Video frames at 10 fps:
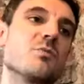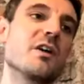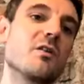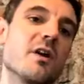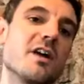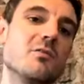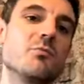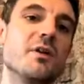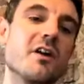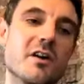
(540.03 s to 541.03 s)
been great.
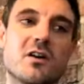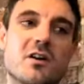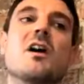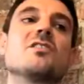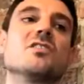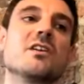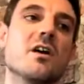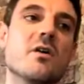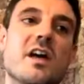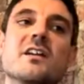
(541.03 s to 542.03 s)
Beer and Kolache
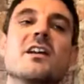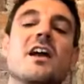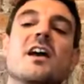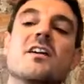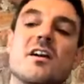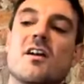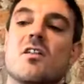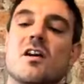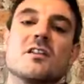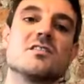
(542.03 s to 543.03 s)
go hand in hand, in
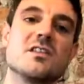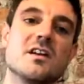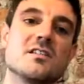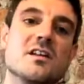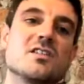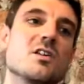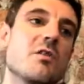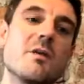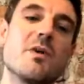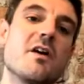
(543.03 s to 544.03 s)
all honesty. It's a
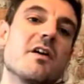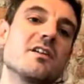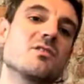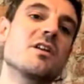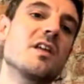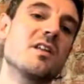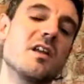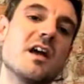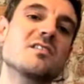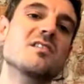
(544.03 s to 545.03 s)
great pairing. So I think the
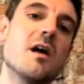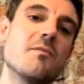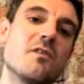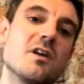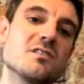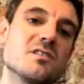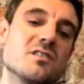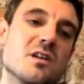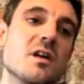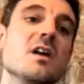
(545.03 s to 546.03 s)
next step for us is
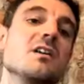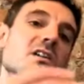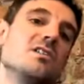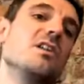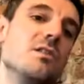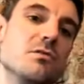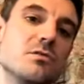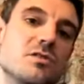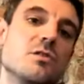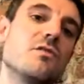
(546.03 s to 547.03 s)
to continue
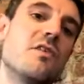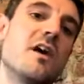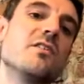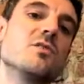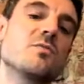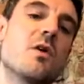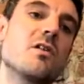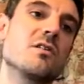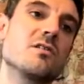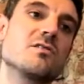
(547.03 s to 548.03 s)
to find those
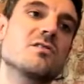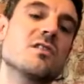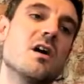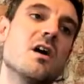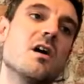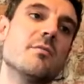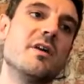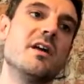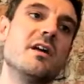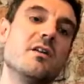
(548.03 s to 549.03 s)
partners
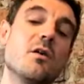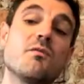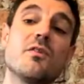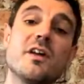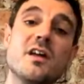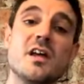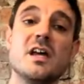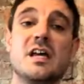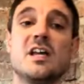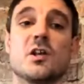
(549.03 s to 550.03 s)
and hopefully
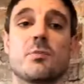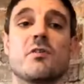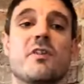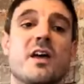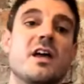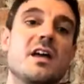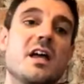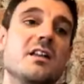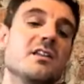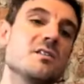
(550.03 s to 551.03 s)
either purvey
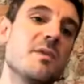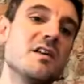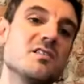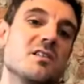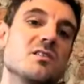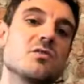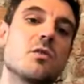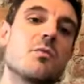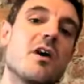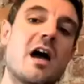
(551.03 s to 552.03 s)
in spaces or
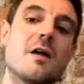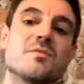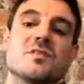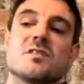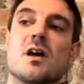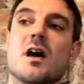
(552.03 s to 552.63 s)
perhaps,